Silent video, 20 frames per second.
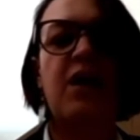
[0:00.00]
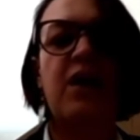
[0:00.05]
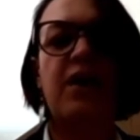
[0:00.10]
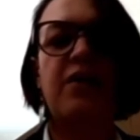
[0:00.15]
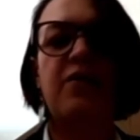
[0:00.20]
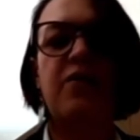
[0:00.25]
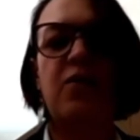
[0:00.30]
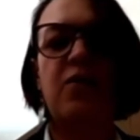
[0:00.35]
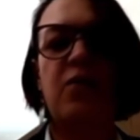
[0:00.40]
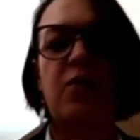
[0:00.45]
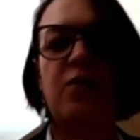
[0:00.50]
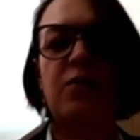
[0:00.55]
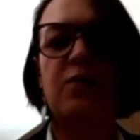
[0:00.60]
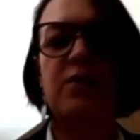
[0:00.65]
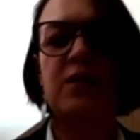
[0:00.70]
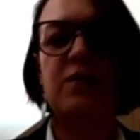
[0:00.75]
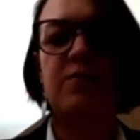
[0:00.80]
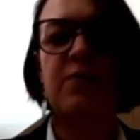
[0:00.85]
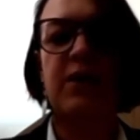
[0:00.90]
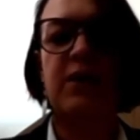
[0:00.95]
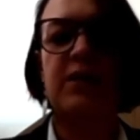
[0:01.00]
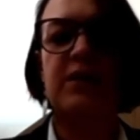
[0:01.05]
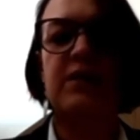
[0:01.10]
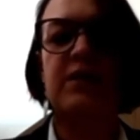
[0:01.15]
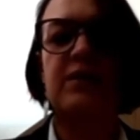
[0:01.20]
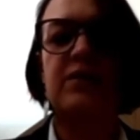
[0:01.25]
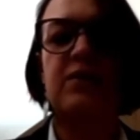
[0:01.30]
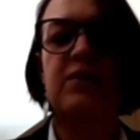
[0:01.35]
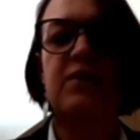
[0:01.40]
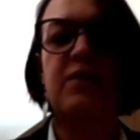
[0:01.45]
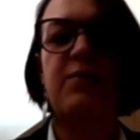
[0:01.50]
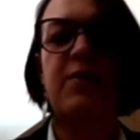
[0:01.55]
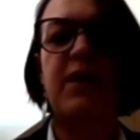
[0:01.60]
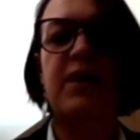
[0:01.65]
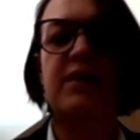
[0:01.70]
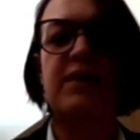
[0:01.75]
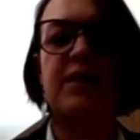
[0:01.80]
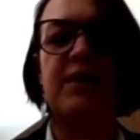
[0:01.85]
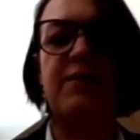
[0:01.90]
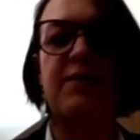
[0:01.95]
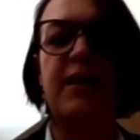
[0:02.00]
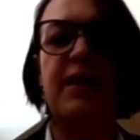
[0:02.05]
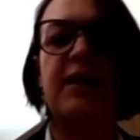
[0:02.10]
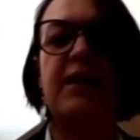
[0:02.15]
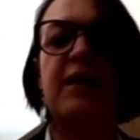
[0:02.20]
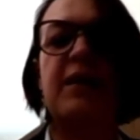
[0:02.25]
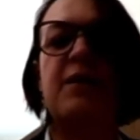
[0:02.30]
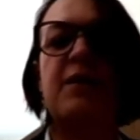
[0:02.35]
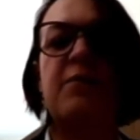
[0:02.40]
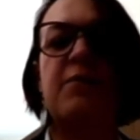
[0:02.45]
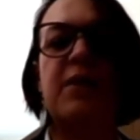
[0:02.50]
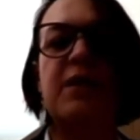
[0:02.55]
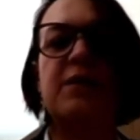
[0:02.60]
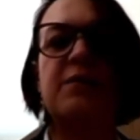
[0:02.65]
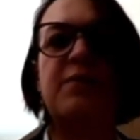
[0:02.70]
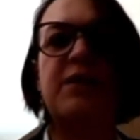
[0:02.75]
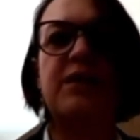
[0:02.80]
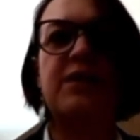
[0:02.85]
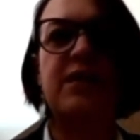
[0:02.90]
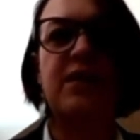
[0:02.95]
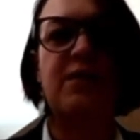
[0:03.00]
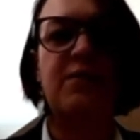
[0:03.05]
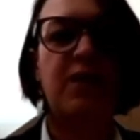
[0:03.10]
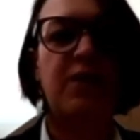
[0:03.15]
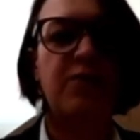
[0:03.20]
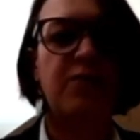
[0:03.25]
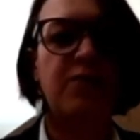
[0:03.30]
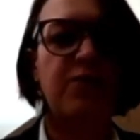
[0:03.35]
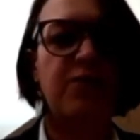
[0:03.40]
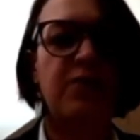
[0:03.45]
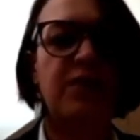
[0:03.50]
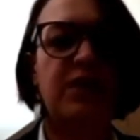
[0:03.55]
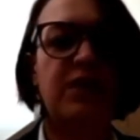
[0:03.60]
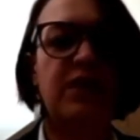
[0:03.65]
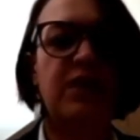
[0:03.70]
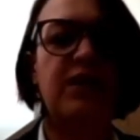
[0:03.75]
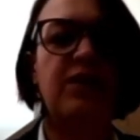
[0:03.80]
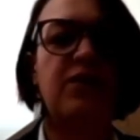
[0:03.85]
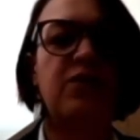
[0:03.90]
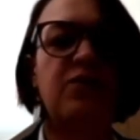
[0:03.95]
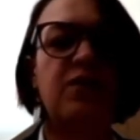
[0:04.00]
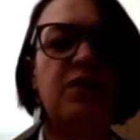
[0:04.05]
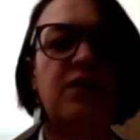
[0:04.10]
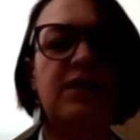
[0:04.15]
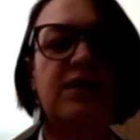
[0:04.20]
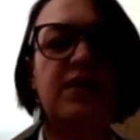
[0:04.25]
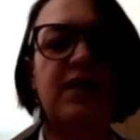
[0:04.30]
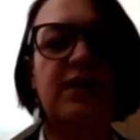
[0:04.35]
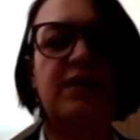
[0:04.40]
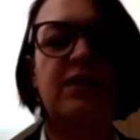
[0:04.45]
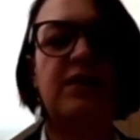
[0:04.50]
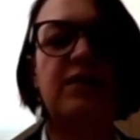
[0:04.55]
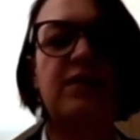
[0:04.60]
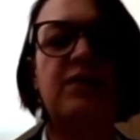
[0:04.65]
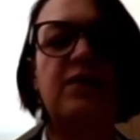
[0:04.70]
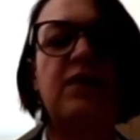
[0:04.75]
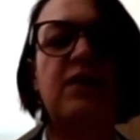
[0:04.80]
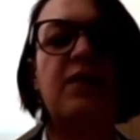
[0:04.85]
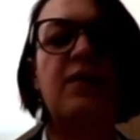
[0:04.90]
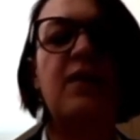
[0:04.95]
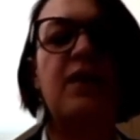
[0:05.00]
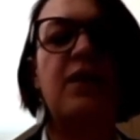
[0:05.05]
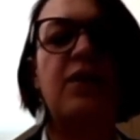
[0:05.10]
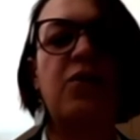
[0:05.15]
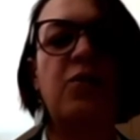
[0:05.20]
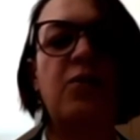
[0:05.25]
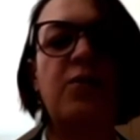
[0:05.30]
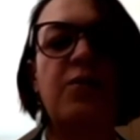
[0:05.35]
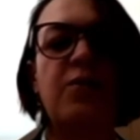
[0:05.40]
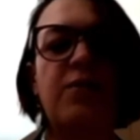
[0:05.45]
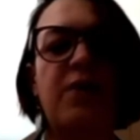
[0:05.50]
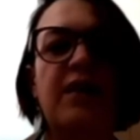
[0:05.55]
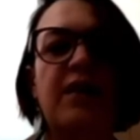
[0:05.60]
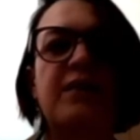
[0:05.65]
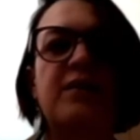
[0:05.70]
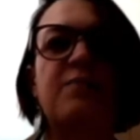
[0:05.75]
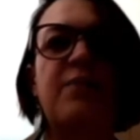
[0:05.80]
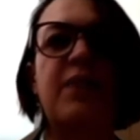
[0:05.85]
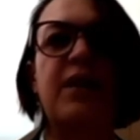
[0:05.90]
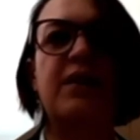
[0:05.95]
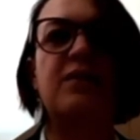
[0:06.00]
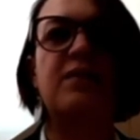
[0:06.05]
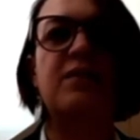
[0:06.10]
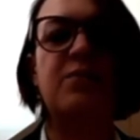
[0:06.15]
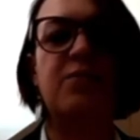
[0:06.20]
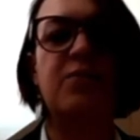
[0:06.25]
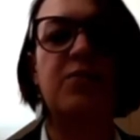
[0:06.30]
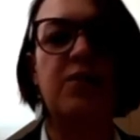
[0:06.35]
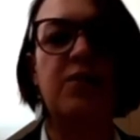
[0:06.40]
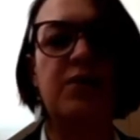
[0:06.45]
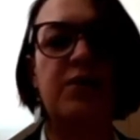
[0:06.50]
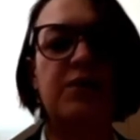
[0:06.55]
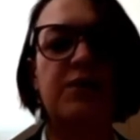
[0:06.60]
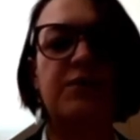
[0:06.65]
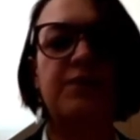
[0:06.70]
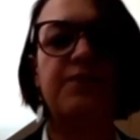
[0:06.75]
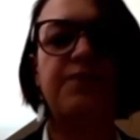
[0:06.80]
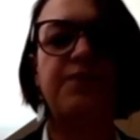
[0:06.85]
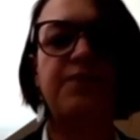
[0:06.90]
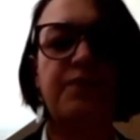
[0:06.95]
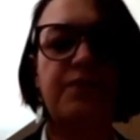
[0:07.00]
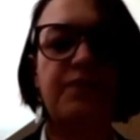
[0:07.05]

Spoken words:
However, all responses to the pandemic must be deeply rooted in a cross-sectional, human rights-based approach.